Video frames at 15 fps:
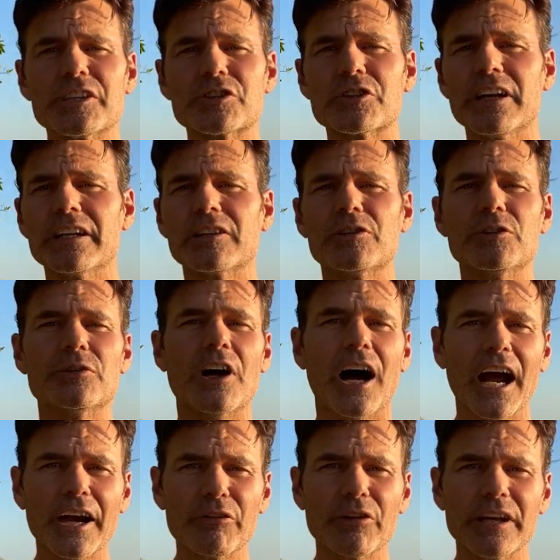strain include
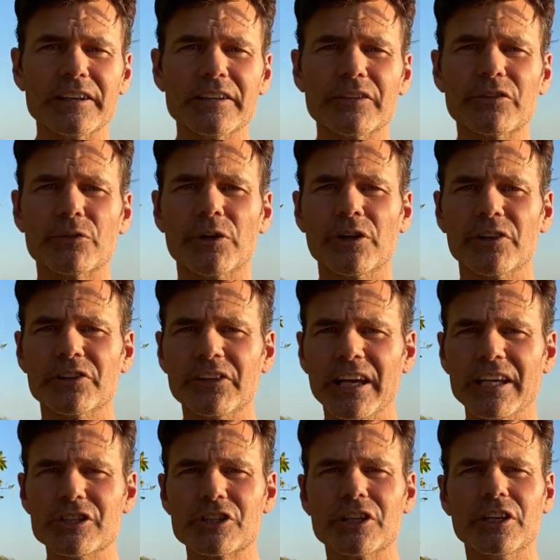eye redness or
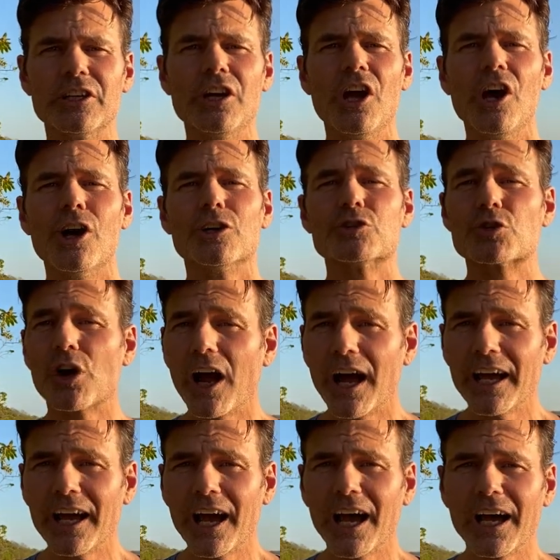irritation,
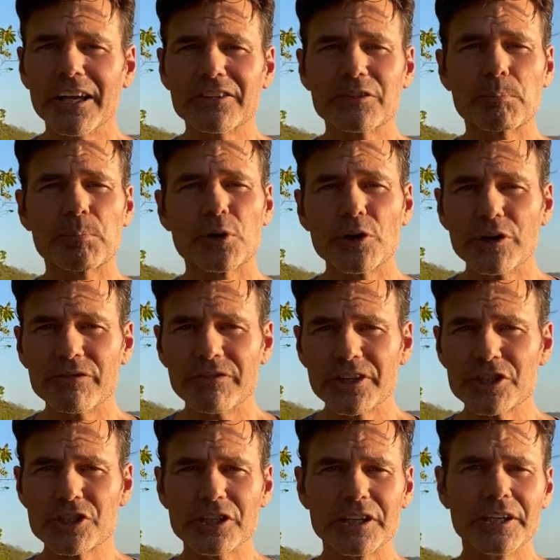dry eyes, blurred
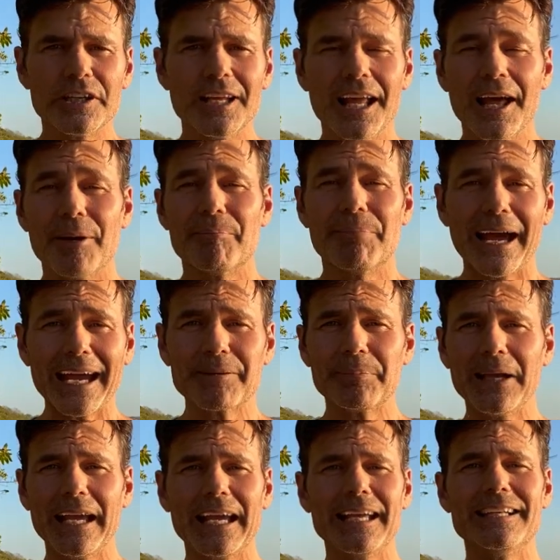vision, back
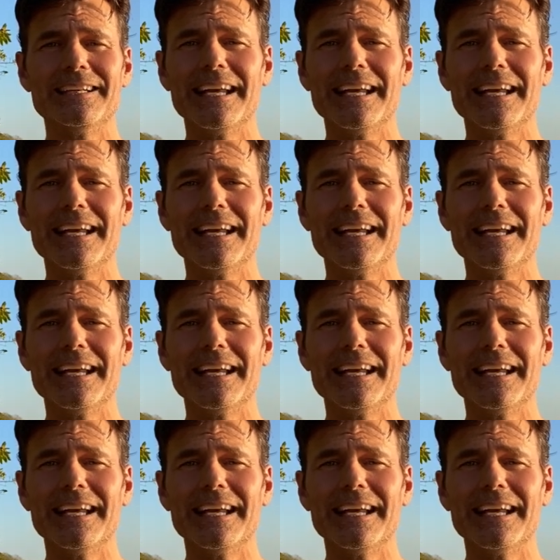pain,